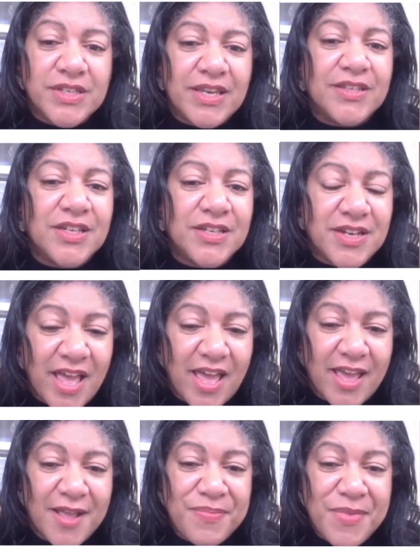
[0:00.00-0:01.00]
seeing
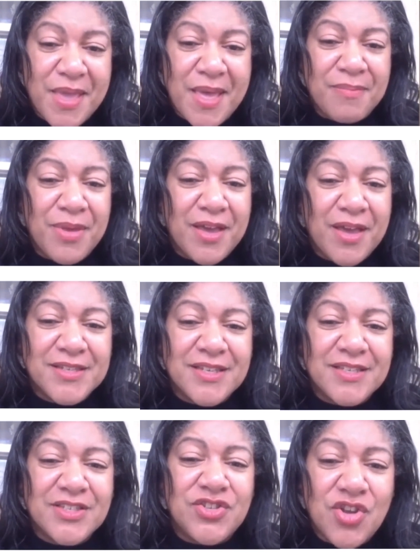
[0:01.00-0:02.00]
today, because
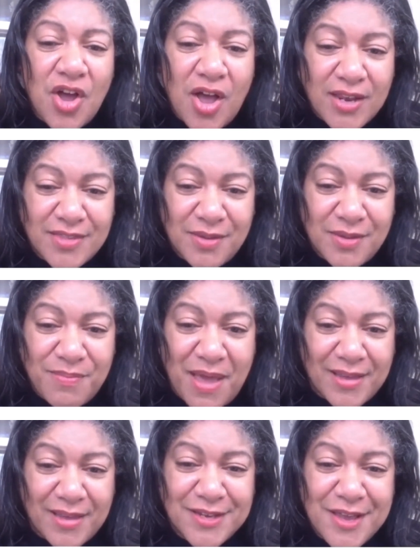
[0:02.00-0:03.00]
it's not in the
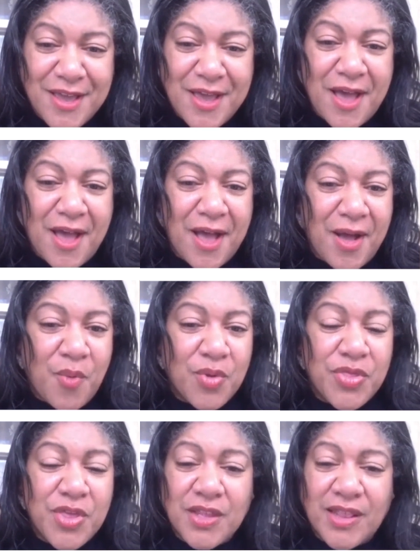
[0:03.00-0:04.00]
past.
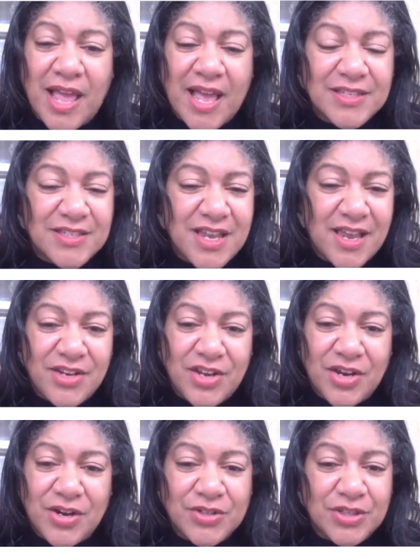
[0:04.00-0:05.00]
Within the last 10
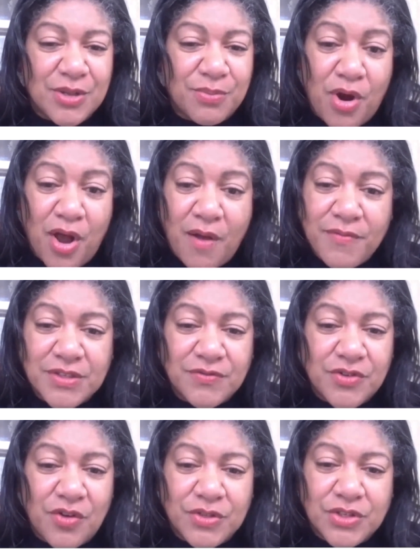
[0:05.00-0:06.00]
years in the province
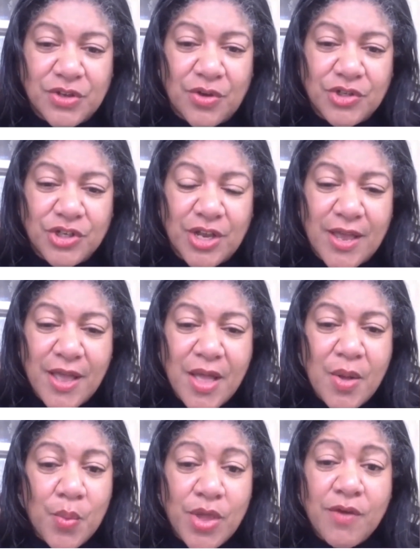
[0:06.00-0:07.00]
of Nova Scotia,
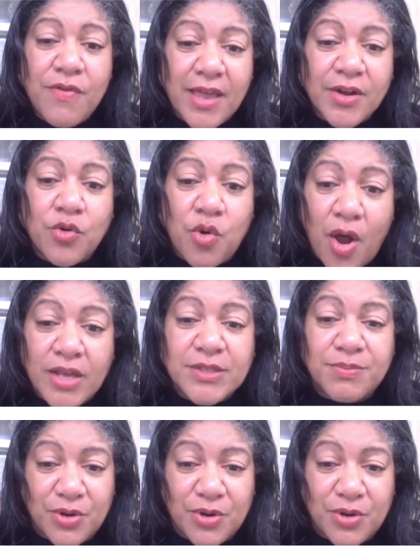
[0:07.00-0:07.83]
we have had cross